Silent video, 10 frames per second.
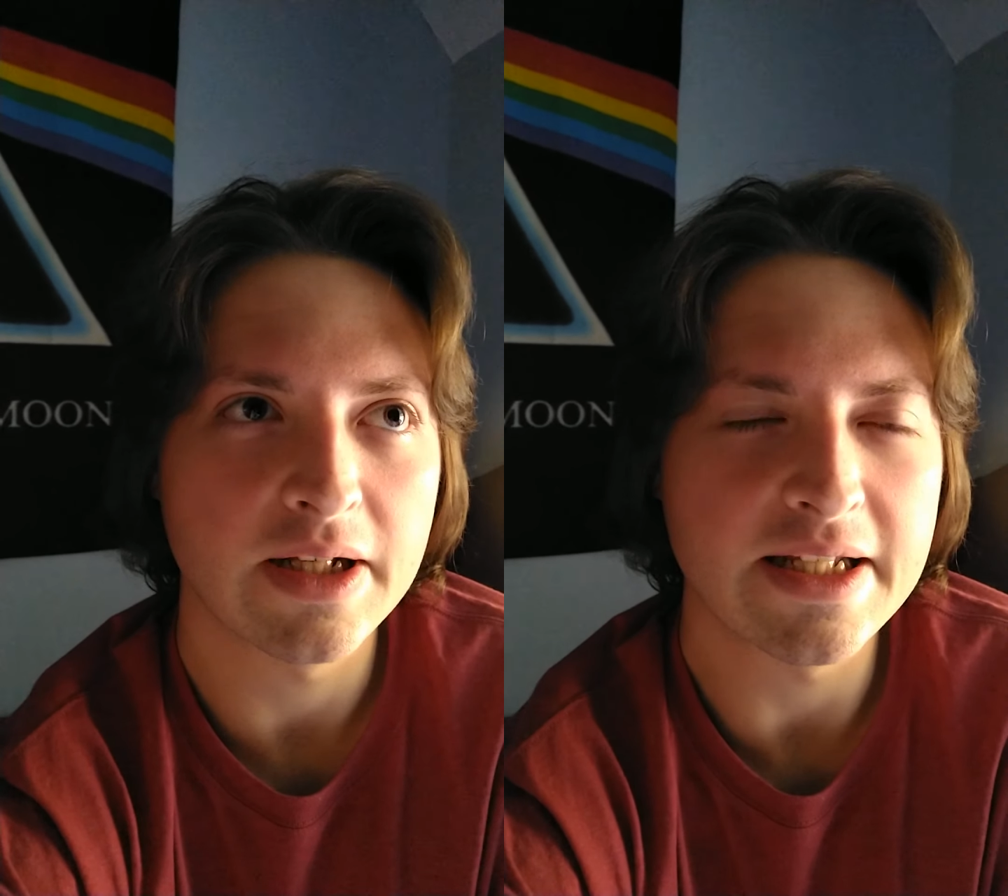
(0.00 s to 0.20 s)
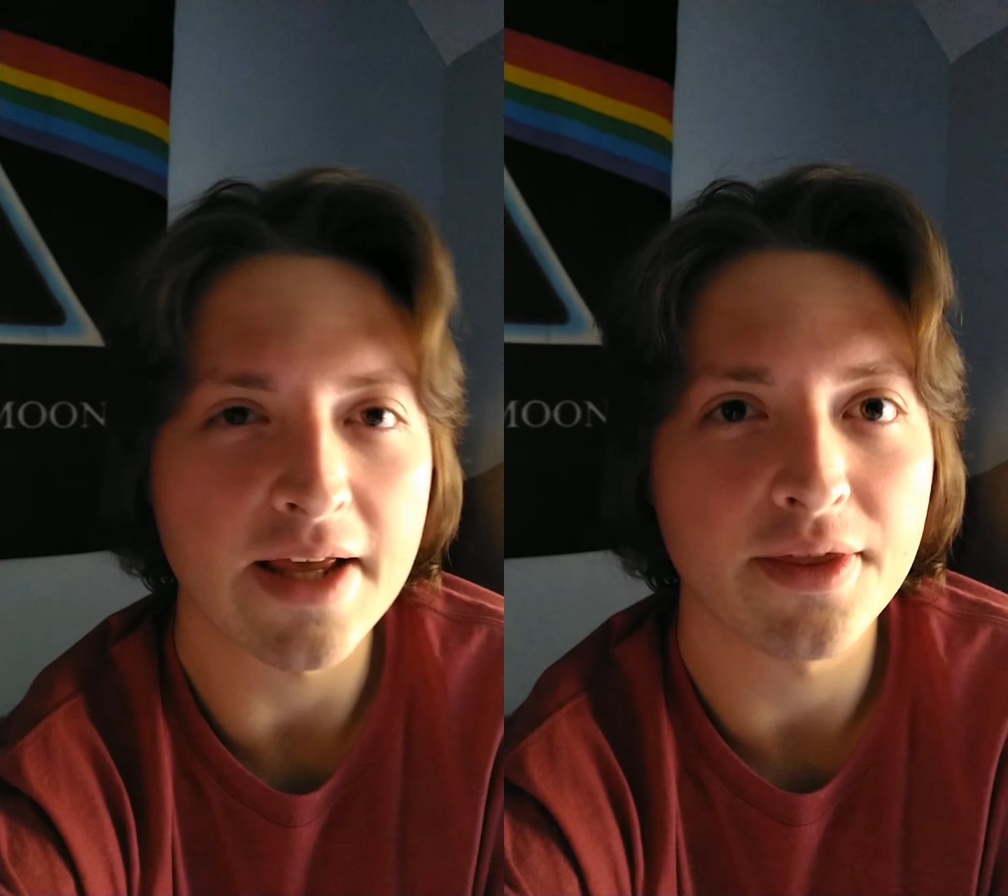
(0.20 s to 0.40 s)

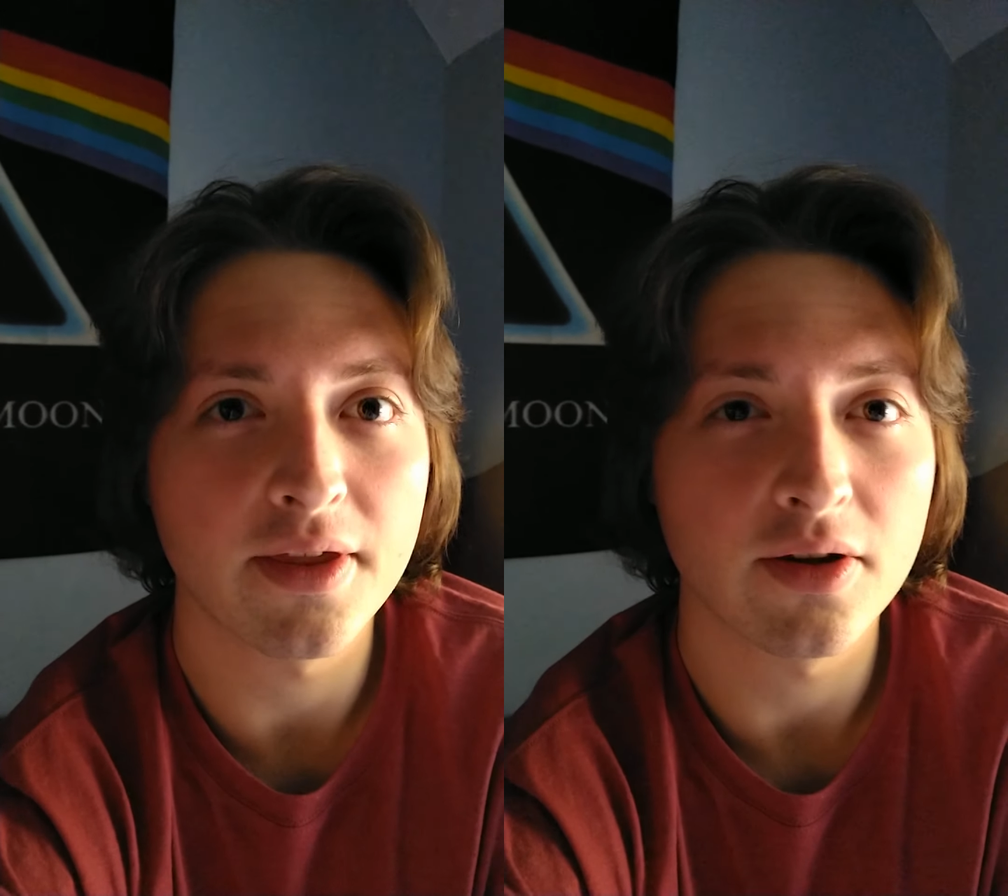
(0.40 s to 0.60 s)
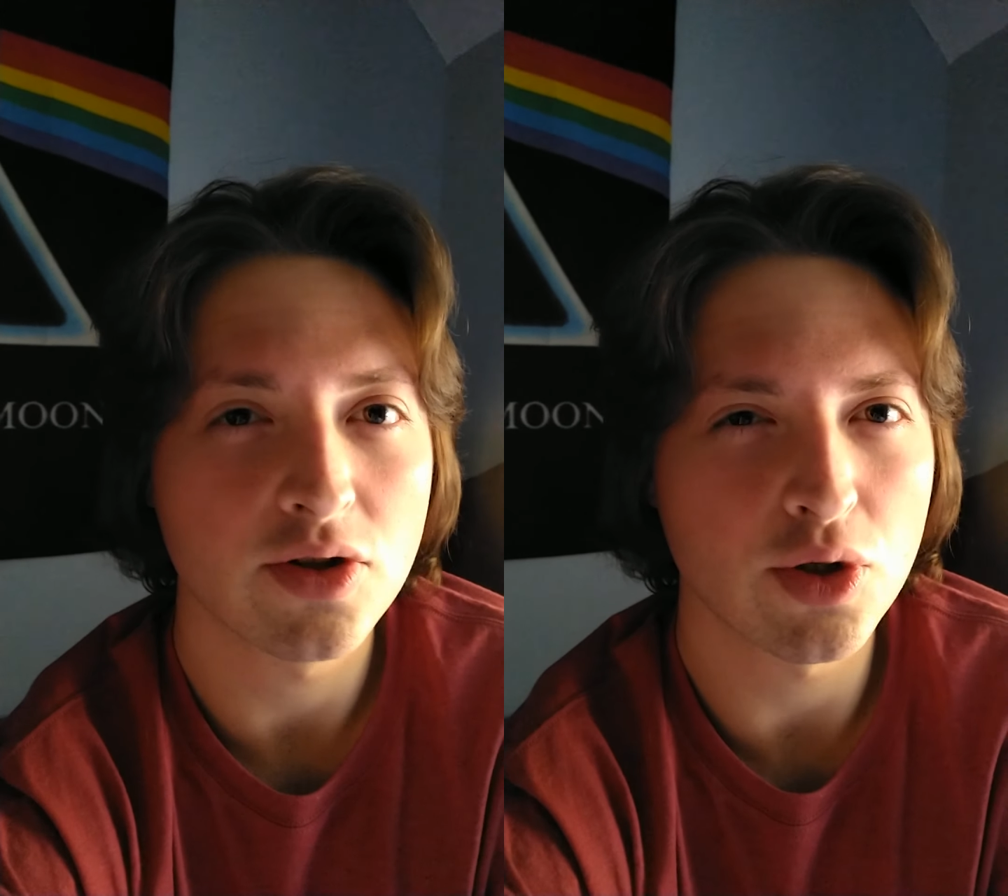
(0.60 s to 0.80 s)

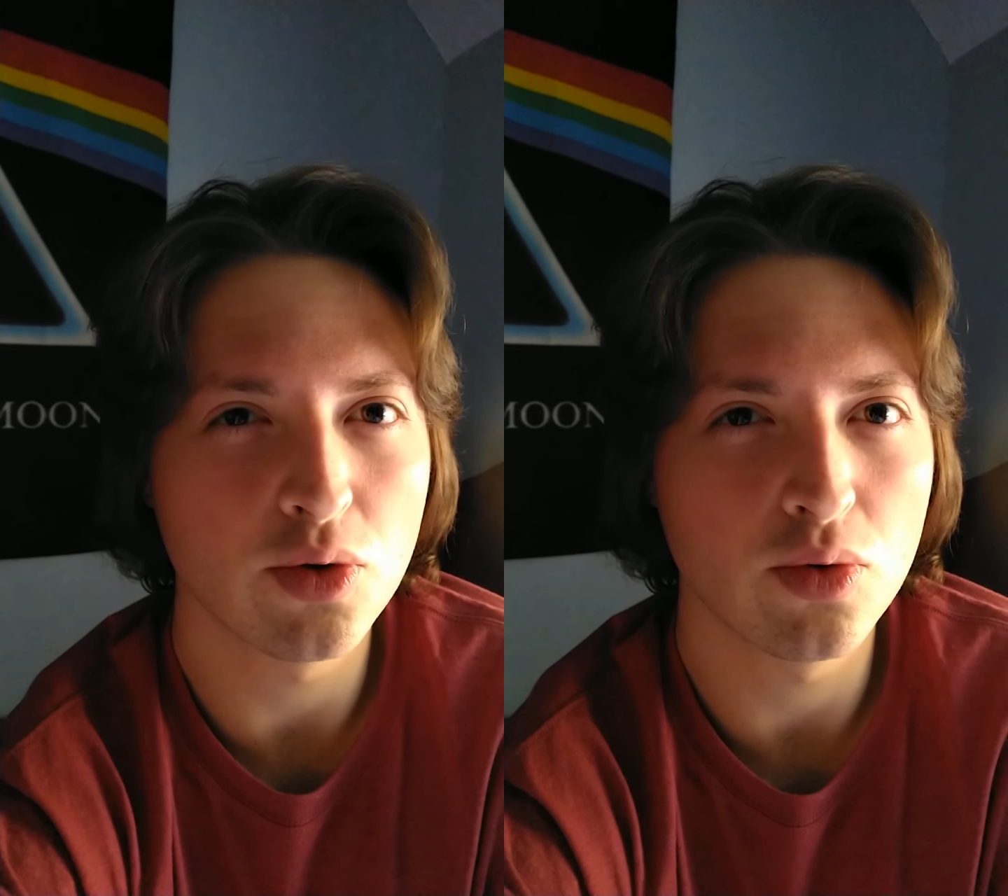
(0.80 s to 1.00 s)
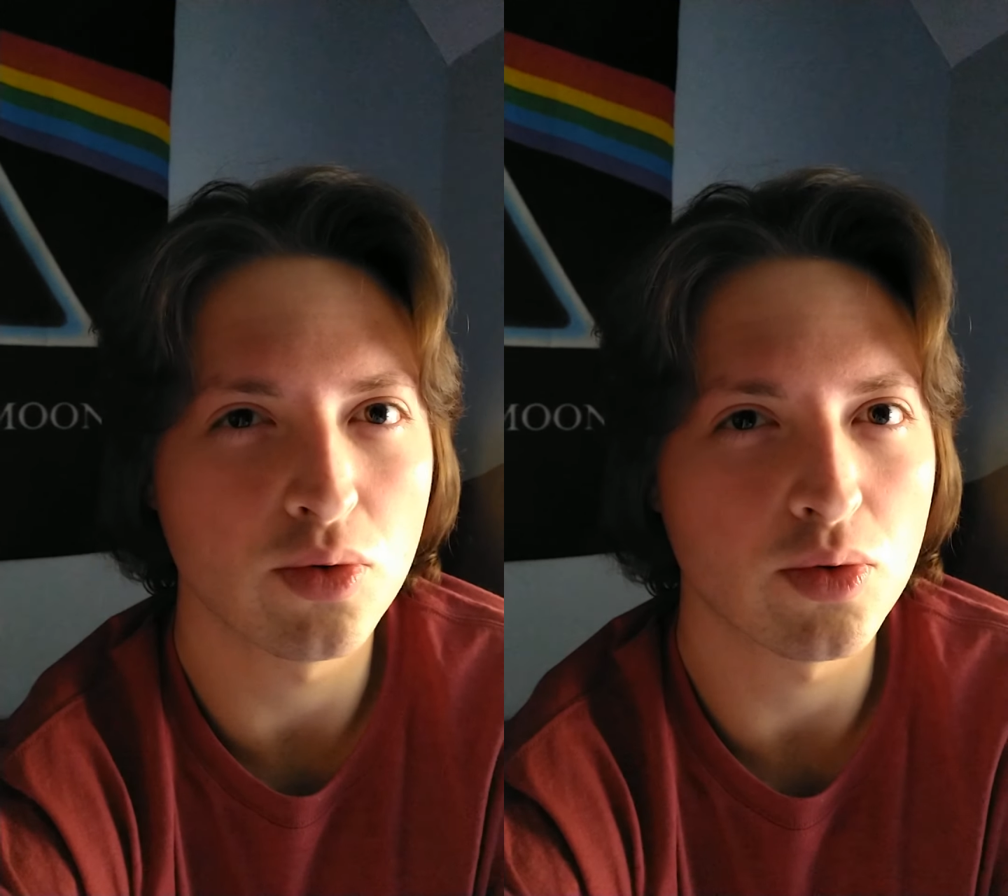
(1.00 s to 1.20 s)
death
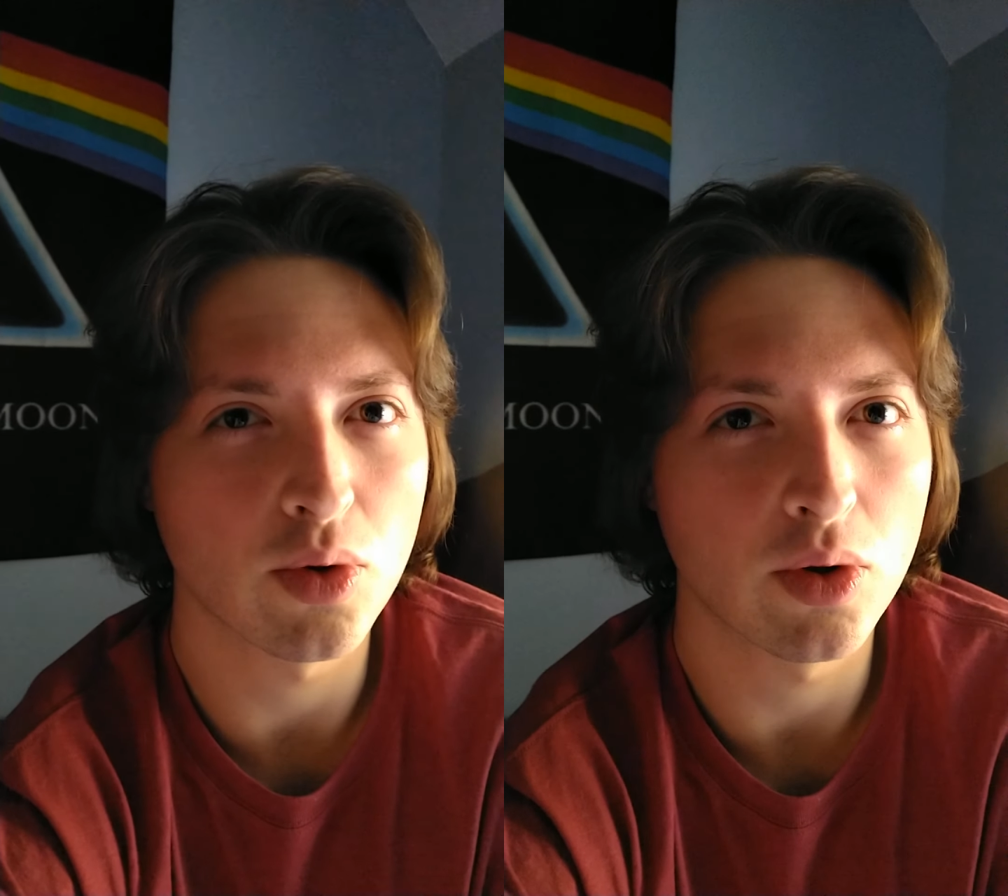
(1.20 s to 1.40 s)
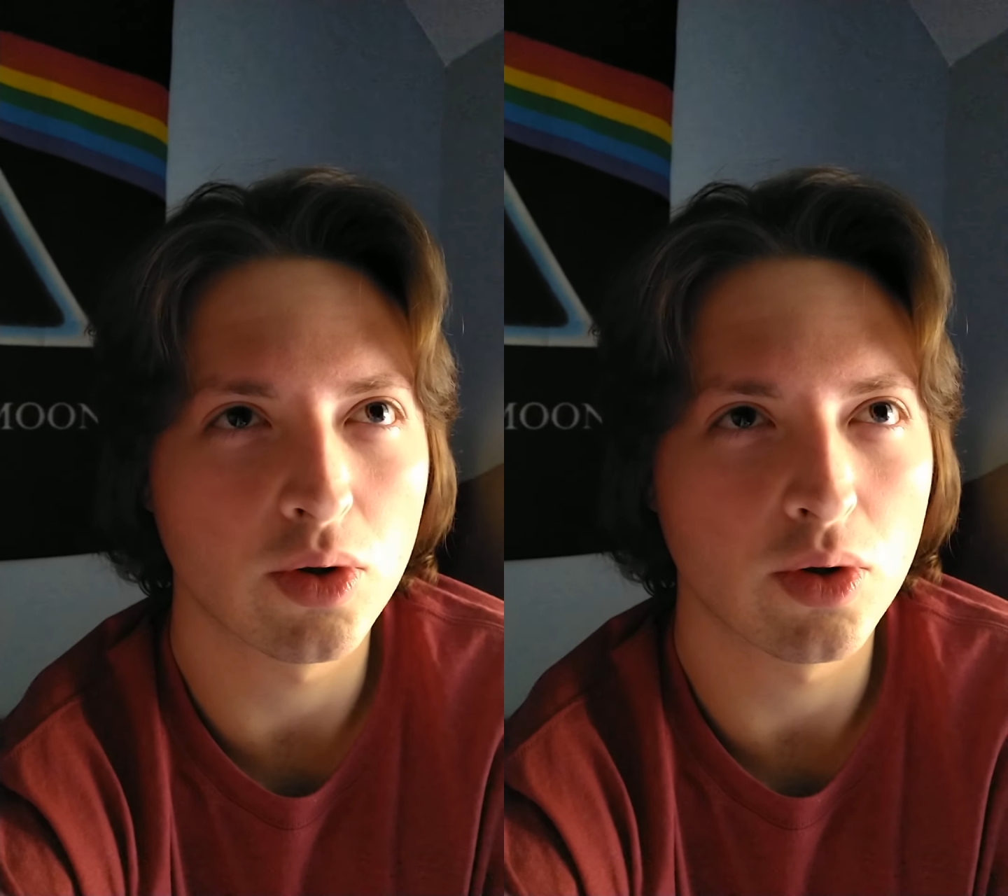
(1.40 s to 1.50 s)
to